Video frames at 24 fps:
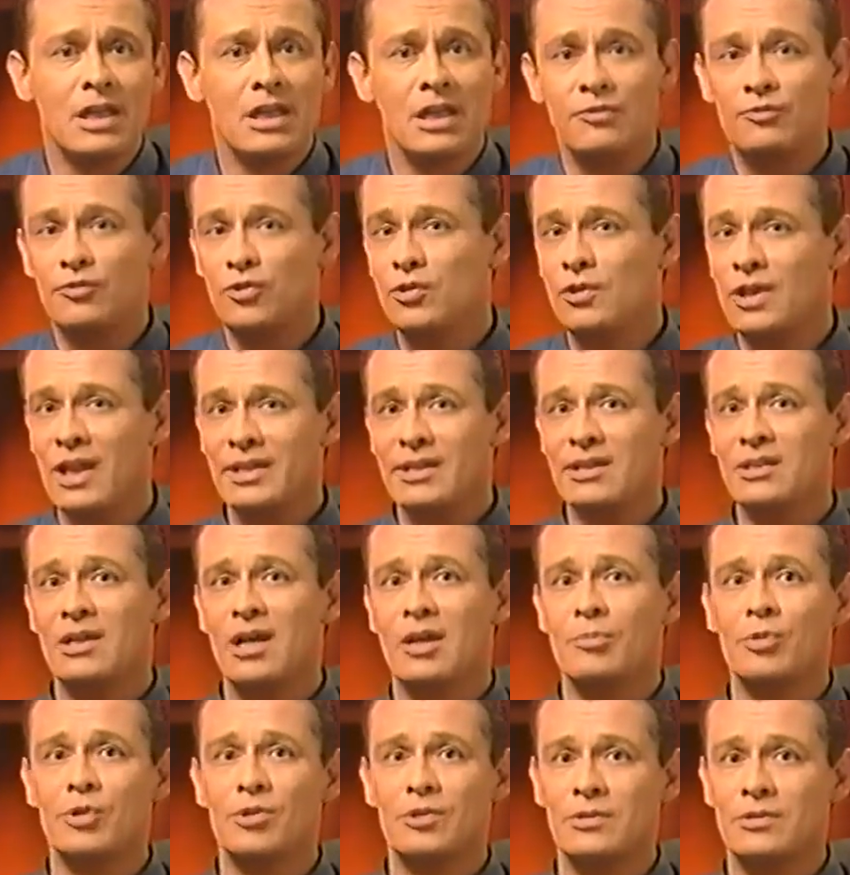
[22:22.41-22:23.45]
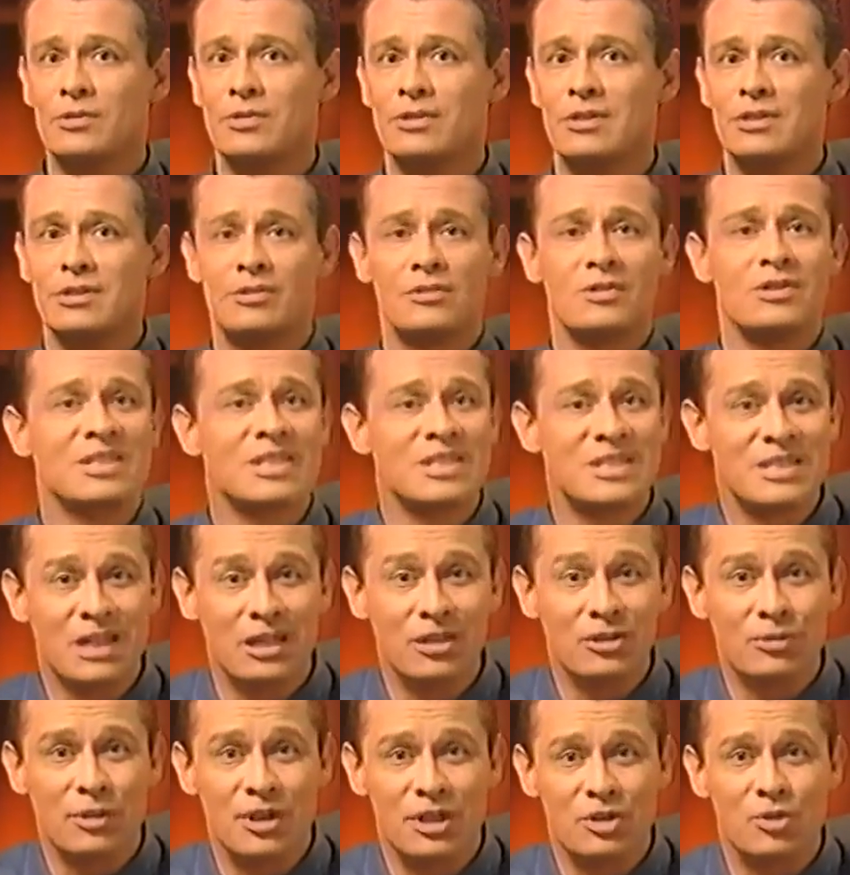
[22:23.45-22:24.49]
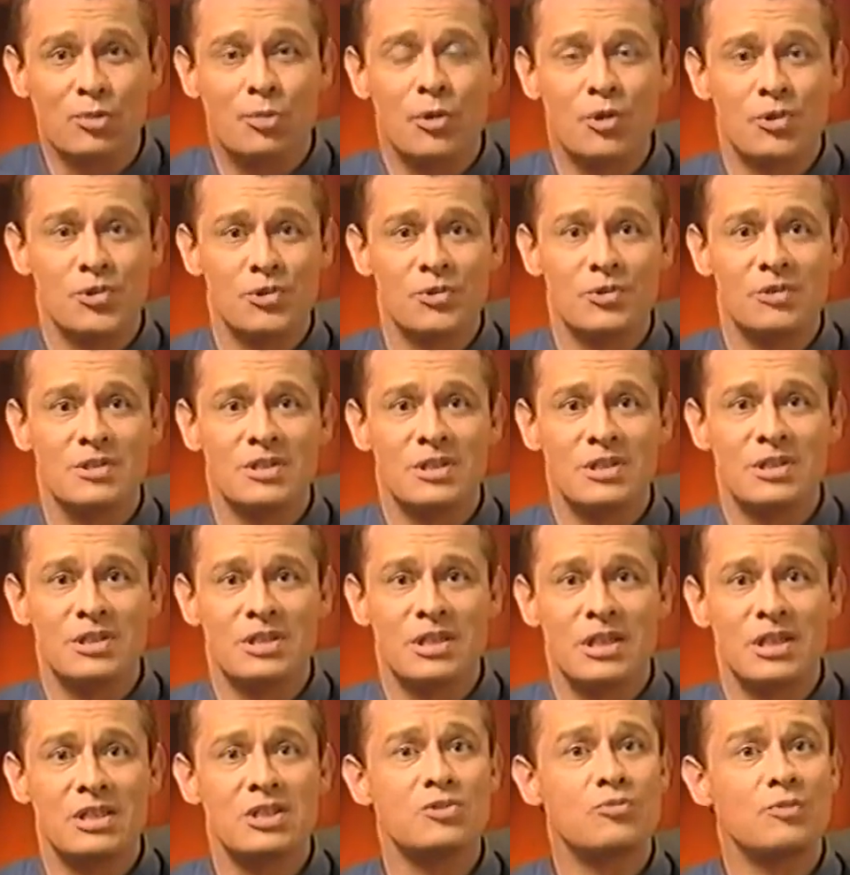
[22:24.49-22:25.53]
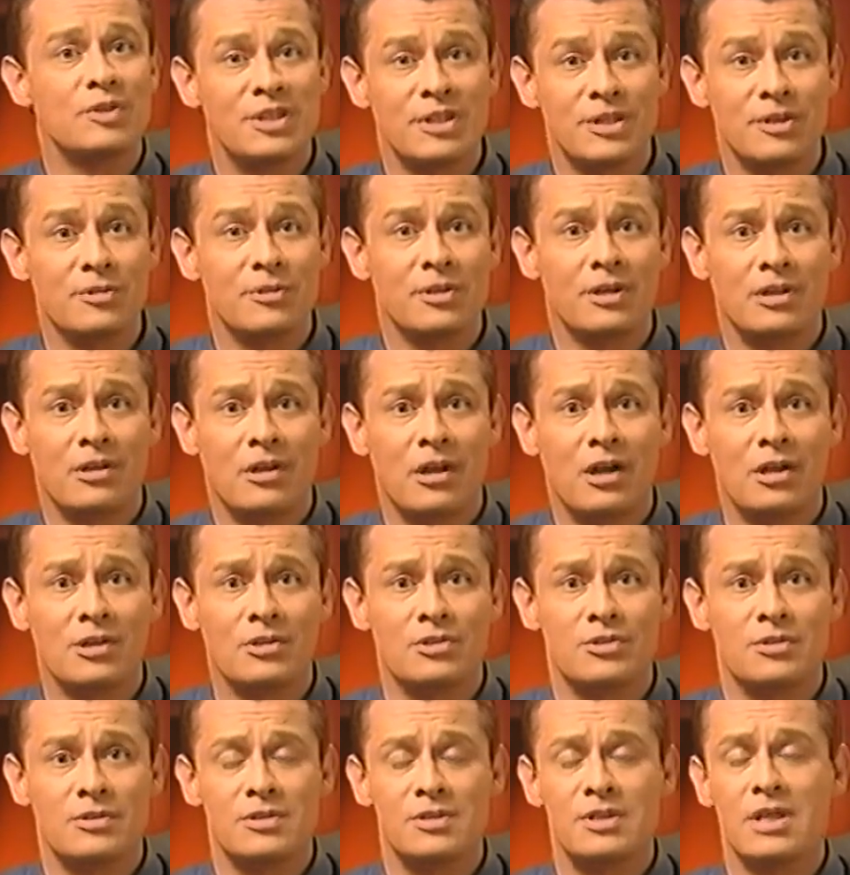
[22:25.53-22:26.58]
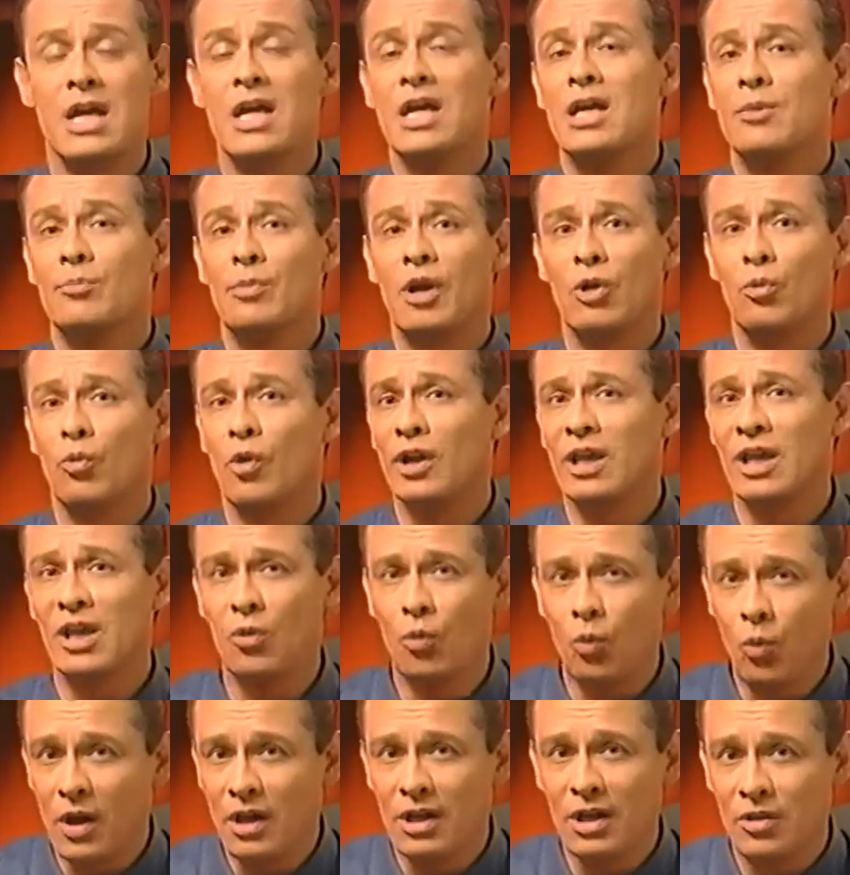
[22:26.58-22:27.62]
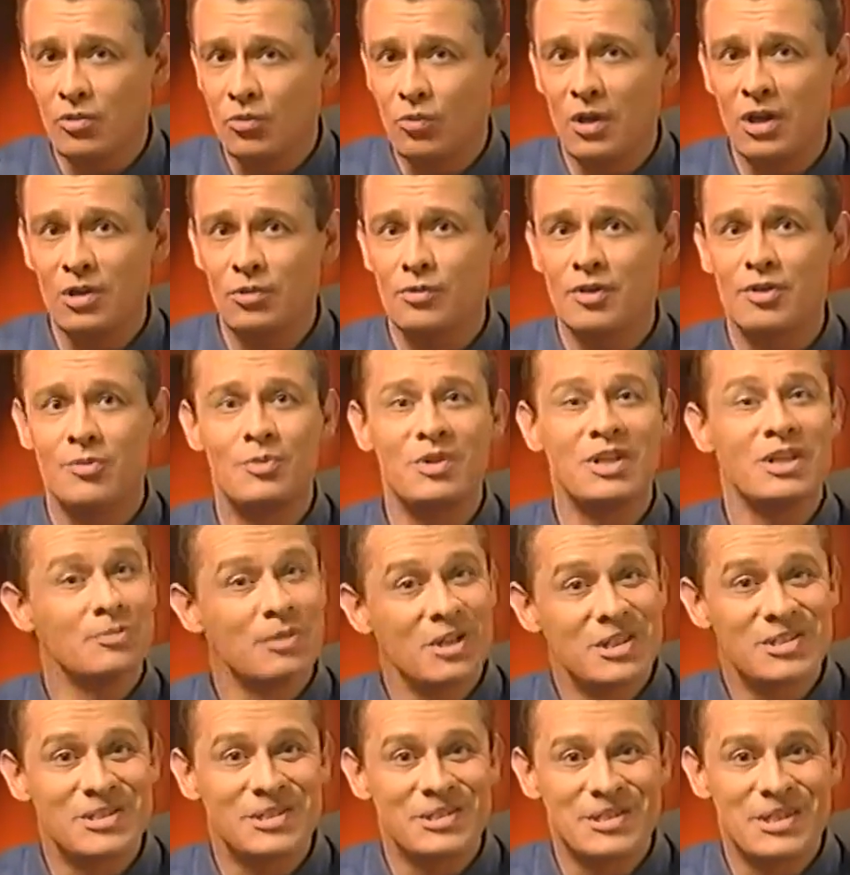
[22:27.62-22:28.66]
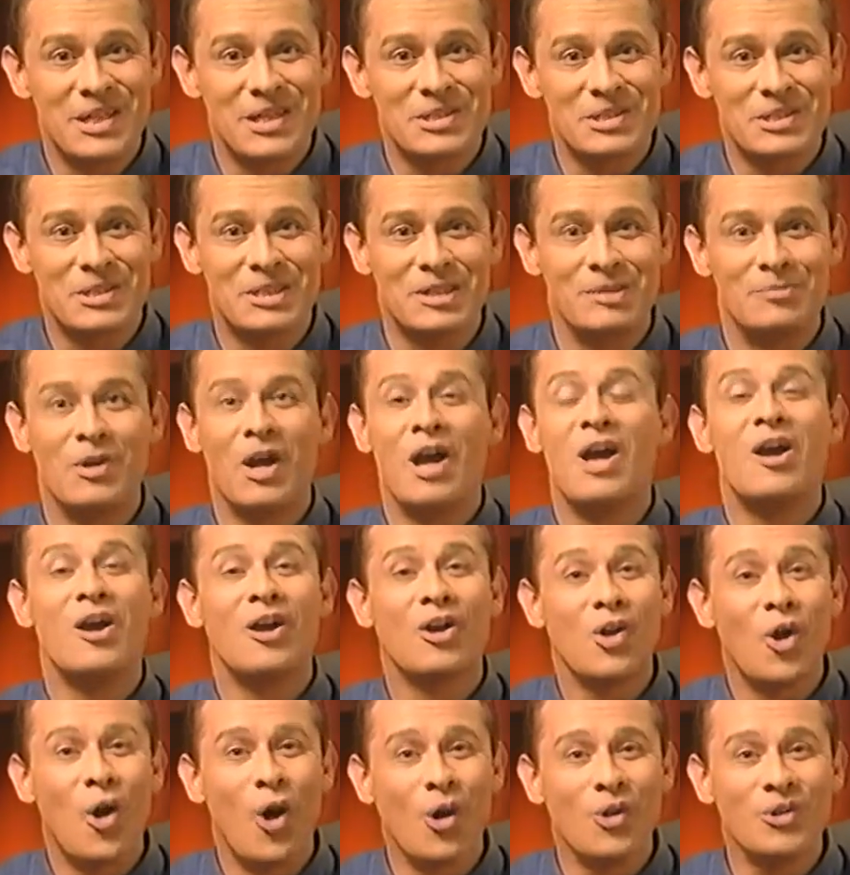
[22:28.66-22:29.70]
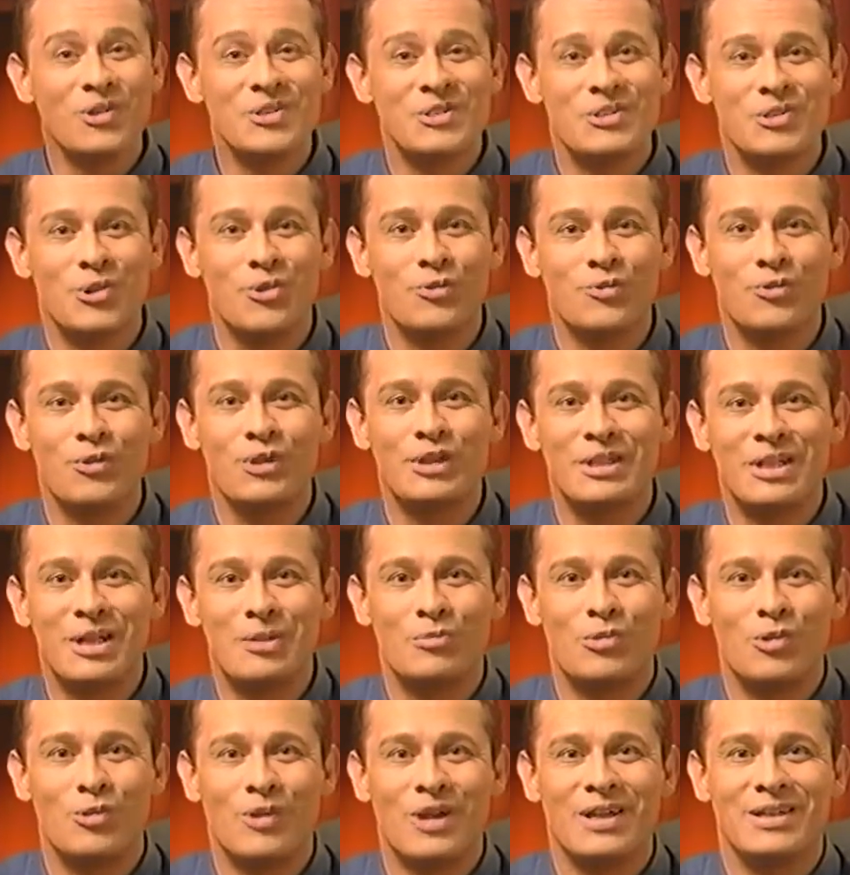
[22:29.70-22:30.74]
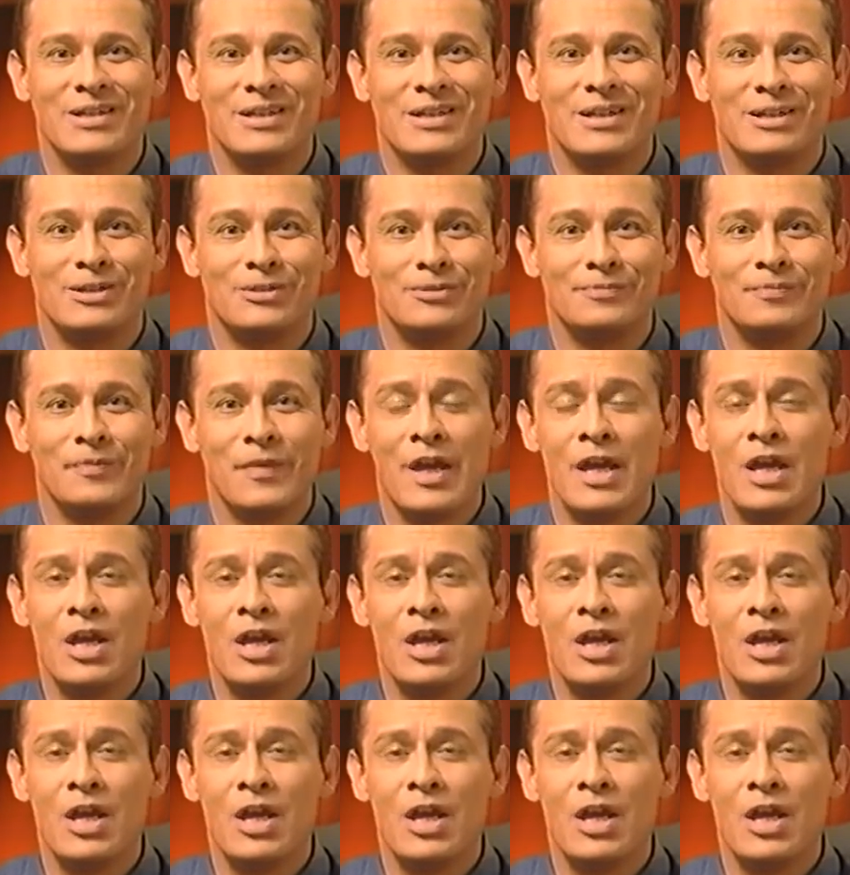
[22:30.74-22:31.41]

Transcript: If you'd like the opportunity to accelerate your personal success with internet auctions by working one-on-one with me and my success team, call this toll-free number right now.